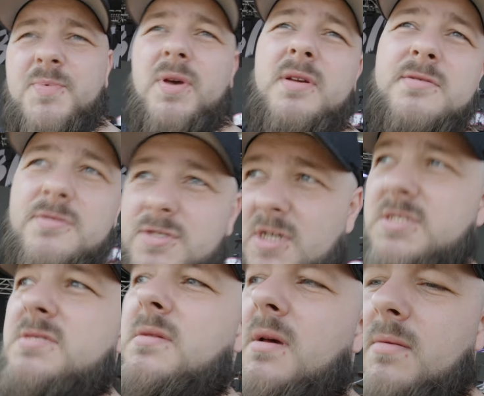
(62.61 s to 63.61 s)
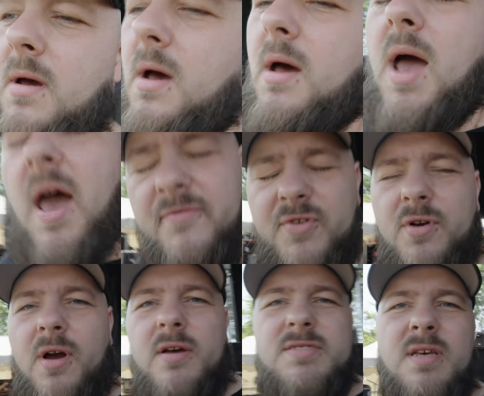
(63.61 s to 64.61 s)
playing just after
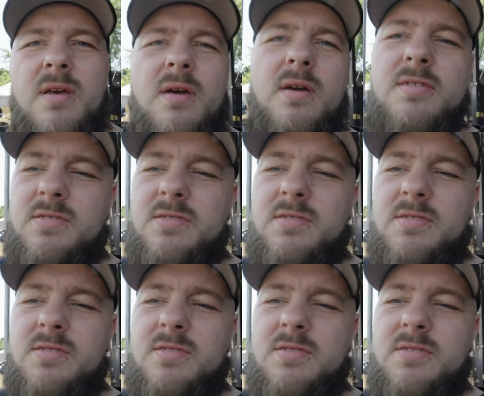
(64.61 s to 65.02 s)
us, is